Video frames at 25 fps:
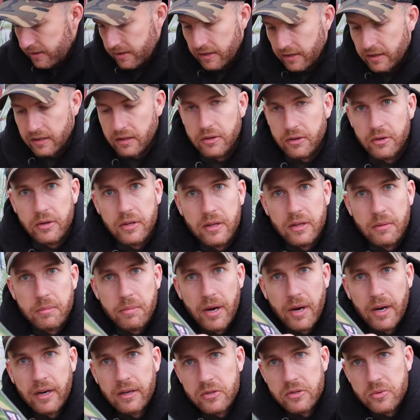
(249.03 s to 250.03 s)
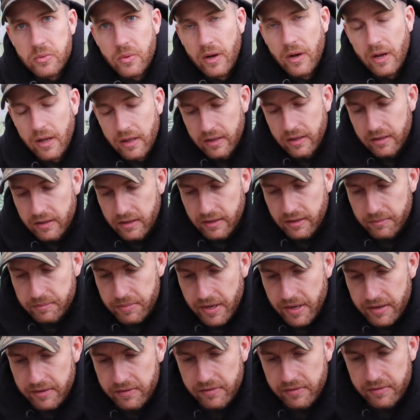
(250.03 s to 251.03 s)
including the bag as well. I
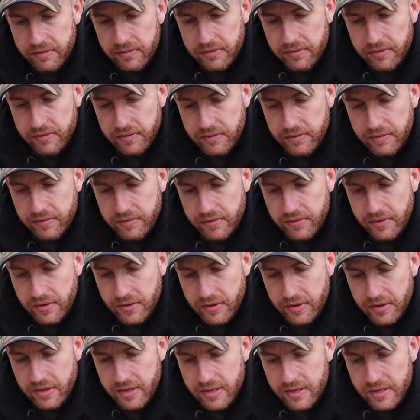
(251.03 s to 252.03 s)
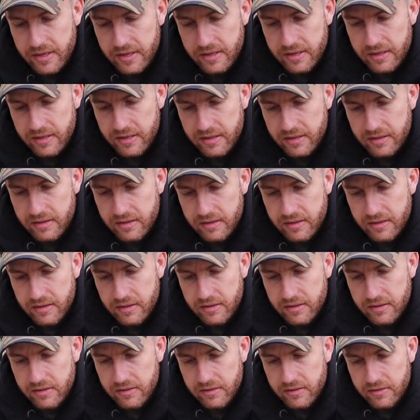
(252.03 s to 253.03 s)
paid
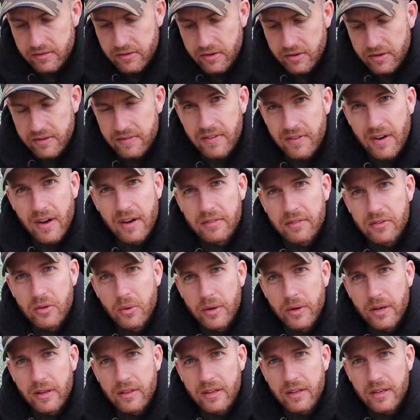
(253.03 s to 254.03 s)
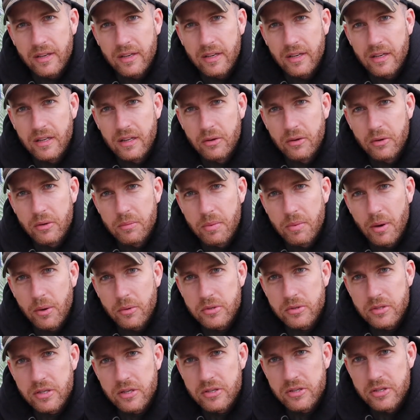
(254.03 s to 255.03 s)
35 quid I think, including
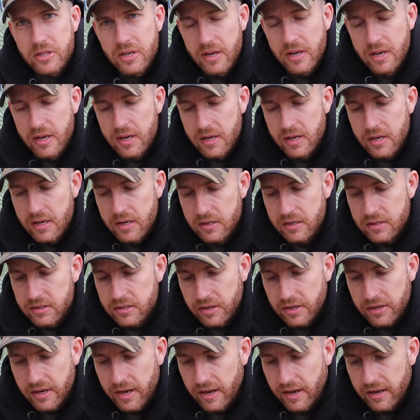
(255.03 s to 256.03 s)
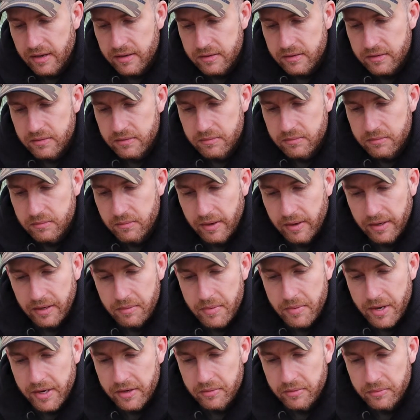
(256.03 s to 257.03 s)
postage. So yeah, mega
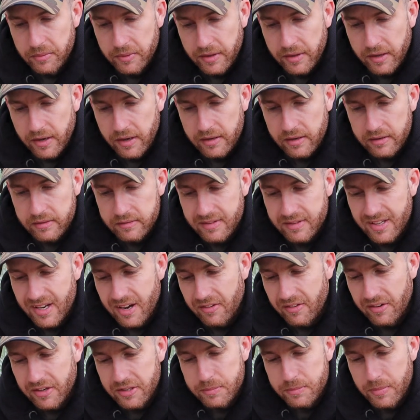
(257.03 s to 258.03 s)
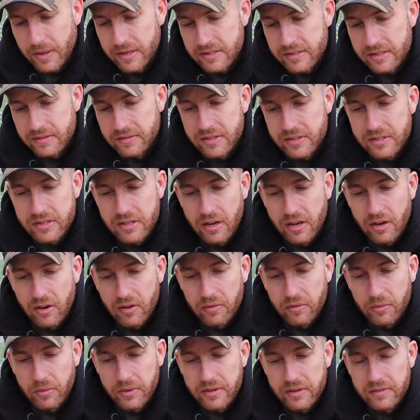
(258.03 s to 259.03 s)
made up with that. They are expensive to start
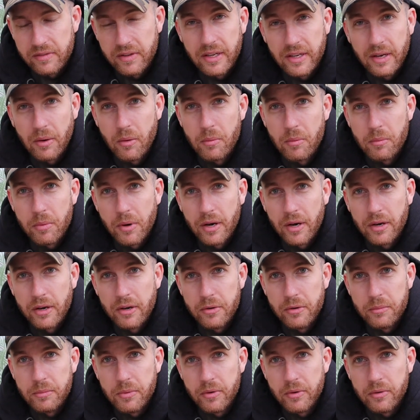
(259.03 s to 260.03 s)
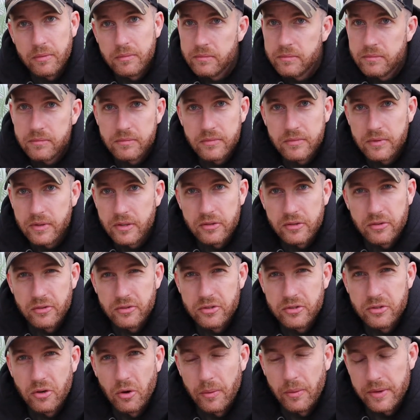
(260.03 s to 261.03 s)
off with if you get one brand new, but
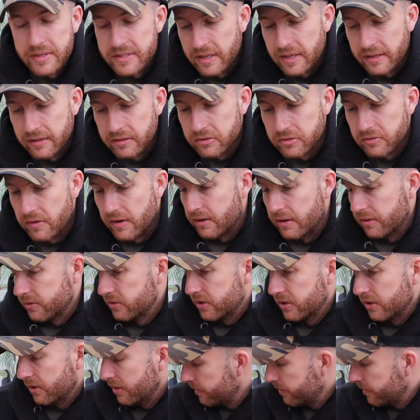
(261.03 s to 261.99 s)
there's always deals around, so